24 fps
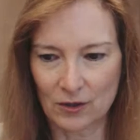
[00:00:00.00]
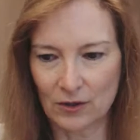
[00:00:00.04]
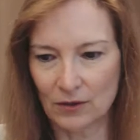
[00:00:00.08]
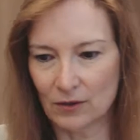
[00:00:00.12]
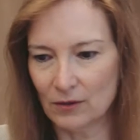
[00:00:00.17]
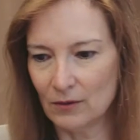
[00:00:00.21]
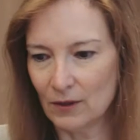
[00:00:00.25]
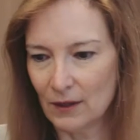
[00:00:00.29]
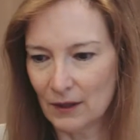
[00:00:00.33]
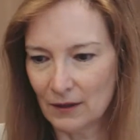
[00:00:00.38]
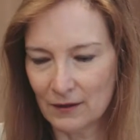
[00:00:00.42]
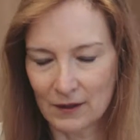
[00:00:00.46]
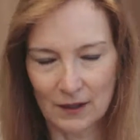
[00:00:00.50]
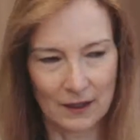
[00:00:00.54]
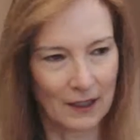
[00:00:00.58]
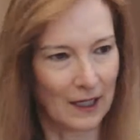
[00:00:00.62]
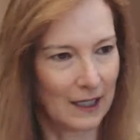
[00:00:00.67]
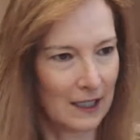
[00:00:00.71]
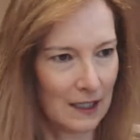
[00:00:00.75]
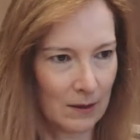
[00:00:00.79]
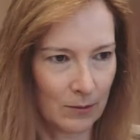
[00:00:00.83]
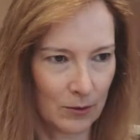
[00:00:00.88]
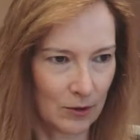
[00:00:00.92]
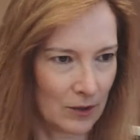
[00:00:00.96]
to
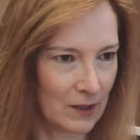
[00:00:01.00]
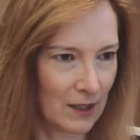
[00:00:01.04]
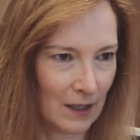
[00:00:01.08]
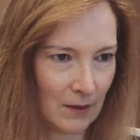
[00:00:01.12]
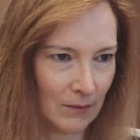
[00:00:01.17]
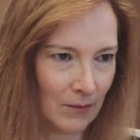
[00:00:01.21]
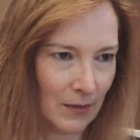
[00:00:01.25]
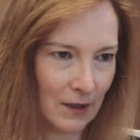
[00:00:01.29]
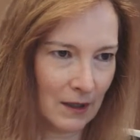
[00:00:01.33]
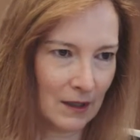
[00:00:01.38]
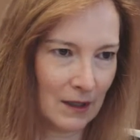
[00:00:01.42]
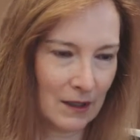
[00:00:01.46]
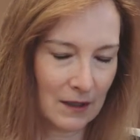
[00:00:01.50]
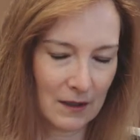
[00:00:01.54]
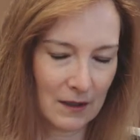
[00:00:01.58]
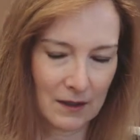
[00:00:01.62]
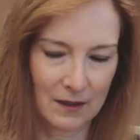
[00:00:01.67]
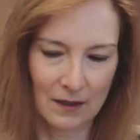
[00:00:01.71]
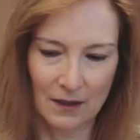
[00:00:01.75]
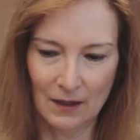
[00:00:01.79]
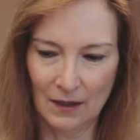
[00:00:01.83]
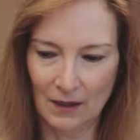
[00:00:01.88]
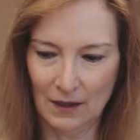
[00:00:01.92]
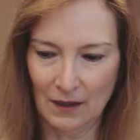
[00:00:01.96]
90%,
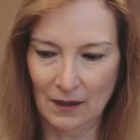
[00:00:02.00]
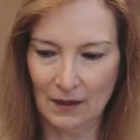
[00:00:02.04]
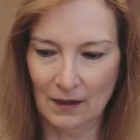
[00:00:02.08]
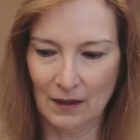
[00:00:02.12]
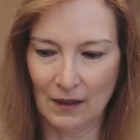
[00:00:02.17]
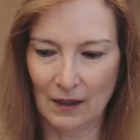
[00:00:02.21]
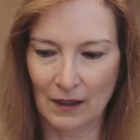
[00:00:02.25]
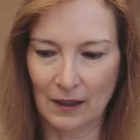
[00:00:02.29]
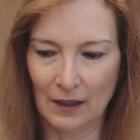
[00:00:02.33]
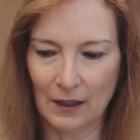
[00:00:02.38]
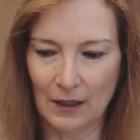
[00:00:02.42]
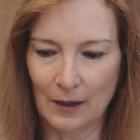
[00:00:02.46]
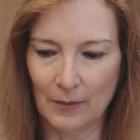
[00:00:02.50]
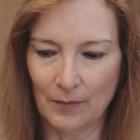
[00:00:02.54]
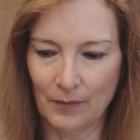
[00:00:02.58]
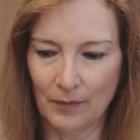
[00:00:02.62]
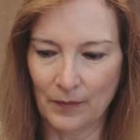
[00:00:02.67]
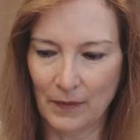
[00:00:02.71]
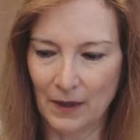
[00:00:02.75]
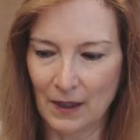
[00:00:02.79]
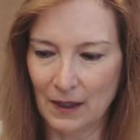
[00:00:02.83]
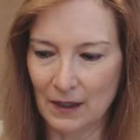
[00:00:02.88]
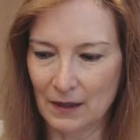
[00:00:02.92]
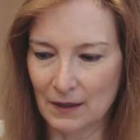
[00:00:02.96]
because
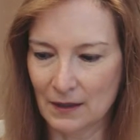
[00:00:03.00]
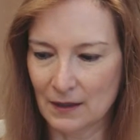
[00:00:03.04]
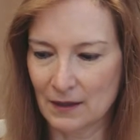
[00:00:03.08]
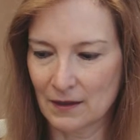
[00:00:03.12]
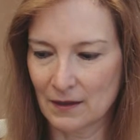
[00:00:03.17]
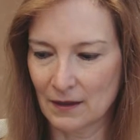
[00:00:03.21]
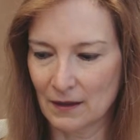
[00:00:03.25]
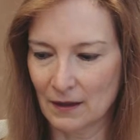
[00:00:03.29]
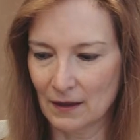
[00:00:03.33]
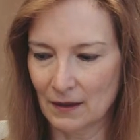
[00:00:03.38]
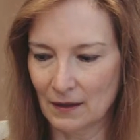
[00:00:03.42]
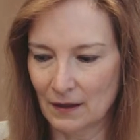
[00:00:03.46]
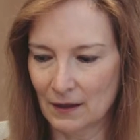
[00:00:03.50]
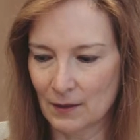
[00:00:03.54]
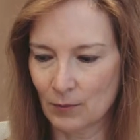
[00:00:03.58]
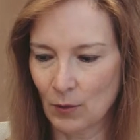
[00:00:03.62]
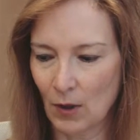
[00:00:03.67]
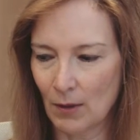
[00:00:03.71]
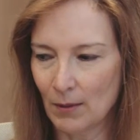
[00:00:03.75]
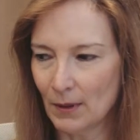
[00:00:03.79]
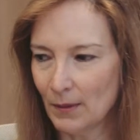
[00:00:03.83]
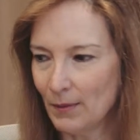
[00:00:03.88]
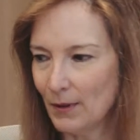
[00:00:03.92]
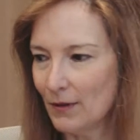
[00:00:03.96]
it's
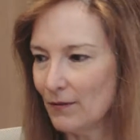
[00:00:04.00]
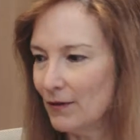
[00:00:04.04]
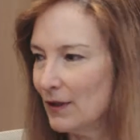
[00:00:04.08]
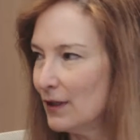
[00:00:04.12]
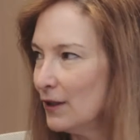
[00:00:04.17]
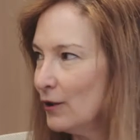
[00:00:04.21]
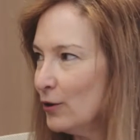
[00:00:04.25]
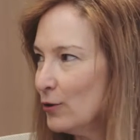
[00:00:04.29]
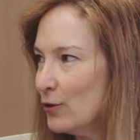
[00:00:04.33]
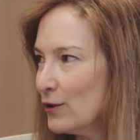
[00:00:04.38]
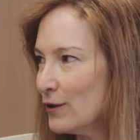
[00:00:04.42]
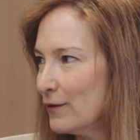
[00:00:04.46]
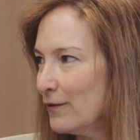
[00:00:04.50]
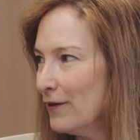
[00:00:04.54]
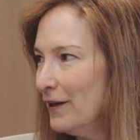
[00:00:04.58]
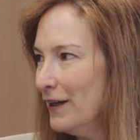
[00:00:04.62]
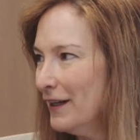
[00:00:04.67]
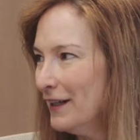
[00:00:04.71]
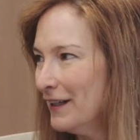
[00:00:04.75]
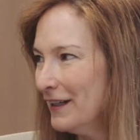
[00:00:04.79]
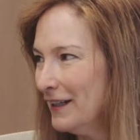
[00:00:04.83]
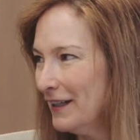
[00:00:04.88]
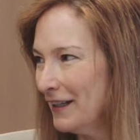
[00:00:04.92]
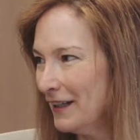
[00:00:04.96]
probably a bit of an
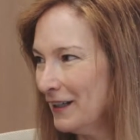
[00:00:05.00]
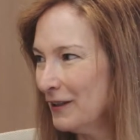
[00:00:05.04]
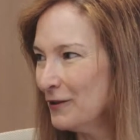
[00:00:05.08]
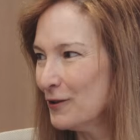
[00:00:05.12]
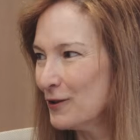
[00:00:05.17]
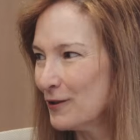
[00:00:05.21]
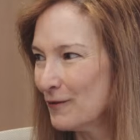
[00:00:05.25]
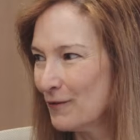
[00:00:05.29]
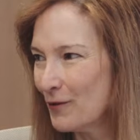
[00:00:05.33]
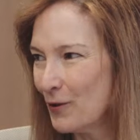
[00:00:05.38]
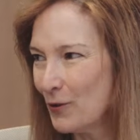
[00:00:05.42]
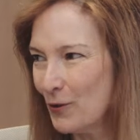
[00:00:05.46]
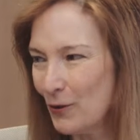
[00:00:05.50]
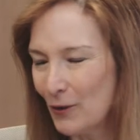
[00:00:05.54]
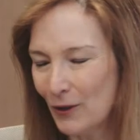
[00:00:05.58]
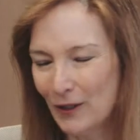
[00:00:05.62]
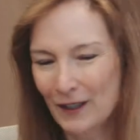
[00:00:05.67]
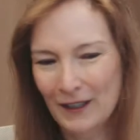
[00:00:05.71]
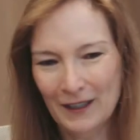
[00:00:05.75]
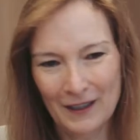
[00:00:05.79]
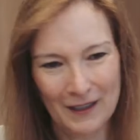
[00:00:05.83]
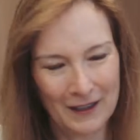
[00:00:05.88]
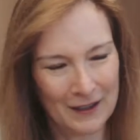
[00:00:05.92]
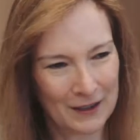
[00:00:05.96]
elusive goal.
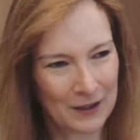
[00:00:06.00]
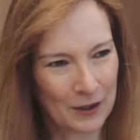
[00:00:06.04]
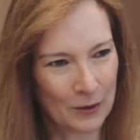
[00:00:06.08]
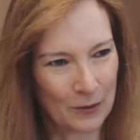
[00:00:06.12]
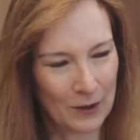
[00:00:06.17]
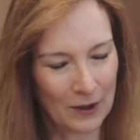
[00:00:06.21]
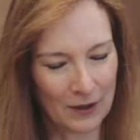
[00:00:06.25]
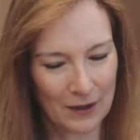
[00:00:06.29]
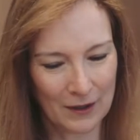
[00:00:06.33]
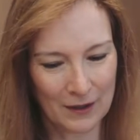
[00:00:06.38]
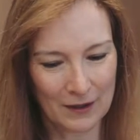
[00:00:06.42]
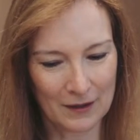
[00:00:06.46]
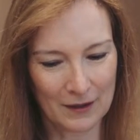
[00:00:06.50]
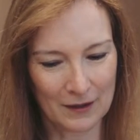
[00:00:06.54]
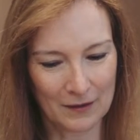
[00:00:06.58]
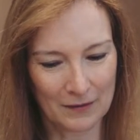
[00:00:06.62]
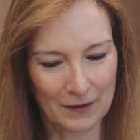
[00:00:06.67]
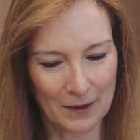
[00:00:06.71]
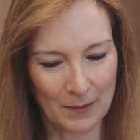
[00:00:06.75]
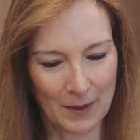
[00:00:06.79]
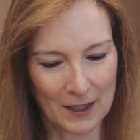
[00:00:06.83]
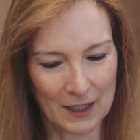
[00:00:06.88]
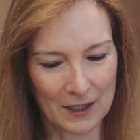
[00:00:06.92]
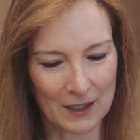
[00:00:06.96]
So we think
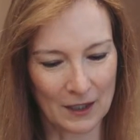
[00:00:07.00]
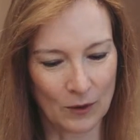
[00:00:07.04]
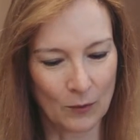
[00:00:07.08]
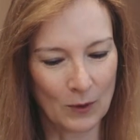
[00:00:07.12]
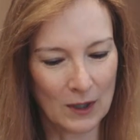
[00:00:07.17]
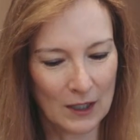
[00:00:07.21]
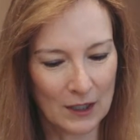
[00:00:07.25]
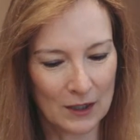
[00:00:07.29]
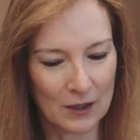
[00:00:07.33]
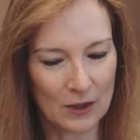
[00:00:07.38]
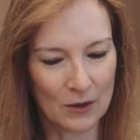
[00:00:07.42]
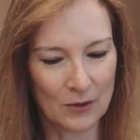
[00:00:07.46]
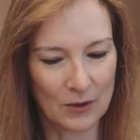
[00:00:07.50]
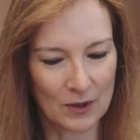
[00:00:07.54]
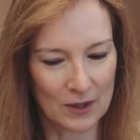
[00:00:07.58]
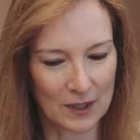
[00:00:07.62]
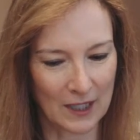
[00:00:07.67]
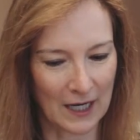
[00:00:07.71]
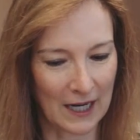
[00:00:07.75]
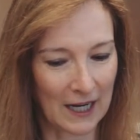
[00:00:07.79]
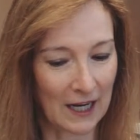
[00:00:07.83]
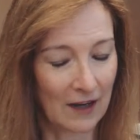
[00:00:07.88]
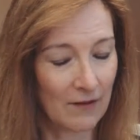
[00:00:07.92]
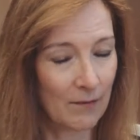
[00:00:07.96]
the best thing we can do is
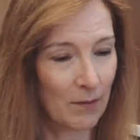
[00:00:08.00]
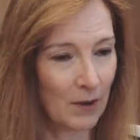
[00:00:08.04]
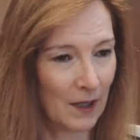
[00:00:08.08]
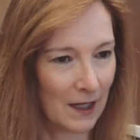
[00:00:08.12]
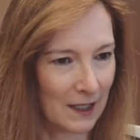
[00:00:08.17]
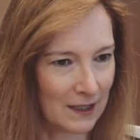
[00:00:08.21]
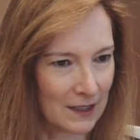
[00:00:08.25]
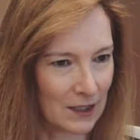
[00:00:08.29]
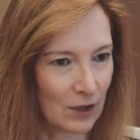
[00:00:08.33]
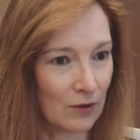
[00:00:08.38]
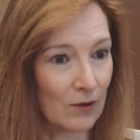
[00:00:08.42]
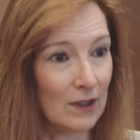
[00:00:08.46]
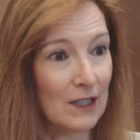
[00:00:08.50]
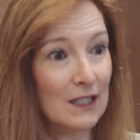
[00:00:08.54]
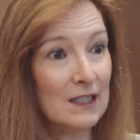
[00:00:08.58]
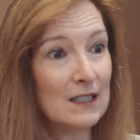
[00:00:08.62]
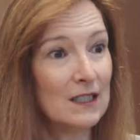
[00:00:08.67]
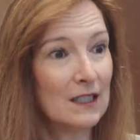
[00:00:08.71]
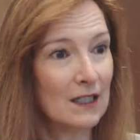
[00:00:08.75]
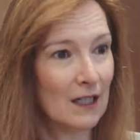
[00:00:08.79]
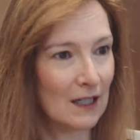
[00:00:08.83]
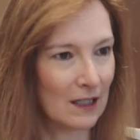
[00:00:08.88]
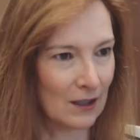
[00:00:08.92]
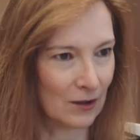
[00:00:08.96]
to have plans that are
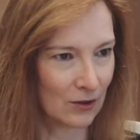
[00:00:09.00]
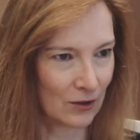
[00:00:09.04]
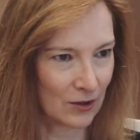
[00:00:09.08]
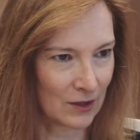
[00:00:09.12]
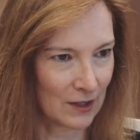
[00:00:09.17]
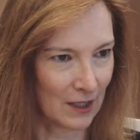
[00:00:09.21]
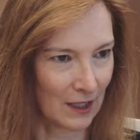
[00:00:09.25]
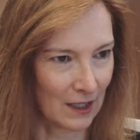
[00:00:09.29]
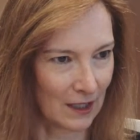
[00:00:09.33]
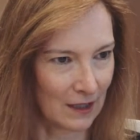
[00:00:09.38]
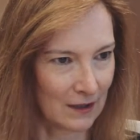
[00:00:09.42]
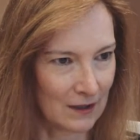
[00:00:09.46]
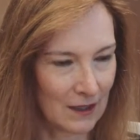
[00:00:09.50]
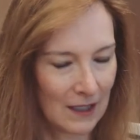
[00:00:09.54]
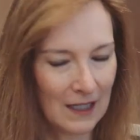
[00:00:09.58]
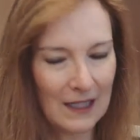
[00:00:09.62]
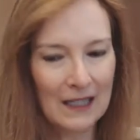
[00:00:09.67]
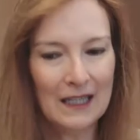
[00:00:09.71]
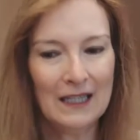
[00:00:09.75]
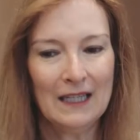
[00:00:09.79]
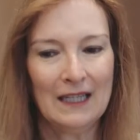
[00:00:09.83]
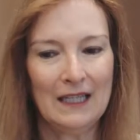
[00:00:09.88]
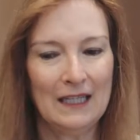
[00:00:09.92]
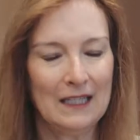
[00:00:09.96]
easy to understand,
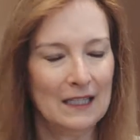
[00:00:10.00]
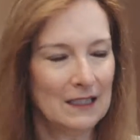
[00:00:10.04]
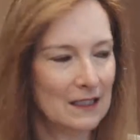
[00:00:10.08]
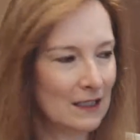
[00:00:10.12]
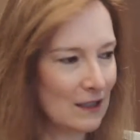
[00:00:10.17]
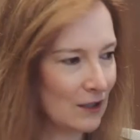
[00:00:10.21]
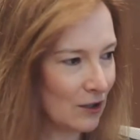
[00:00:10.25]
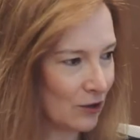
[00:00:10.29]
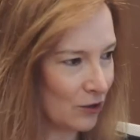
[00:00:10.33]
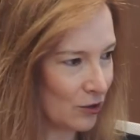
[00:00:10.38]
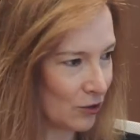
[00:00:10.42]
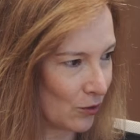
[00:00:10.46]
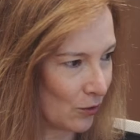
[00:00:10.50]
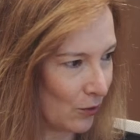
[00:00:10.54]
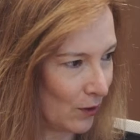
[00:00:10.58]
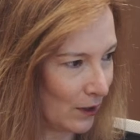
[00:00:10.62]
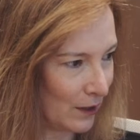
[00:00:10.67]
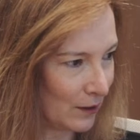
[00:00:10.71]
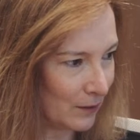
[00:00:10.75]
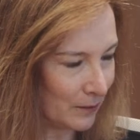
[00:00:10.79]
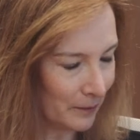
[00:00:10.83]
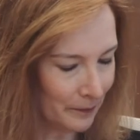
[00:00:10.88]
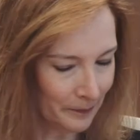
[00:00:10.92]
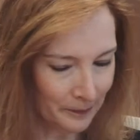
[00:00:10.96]
easy to
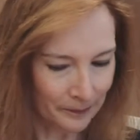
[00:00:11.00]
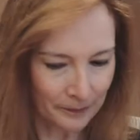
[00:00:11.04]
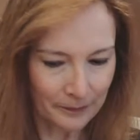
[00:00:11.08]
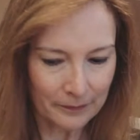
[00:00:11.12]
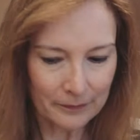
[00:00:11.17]
join,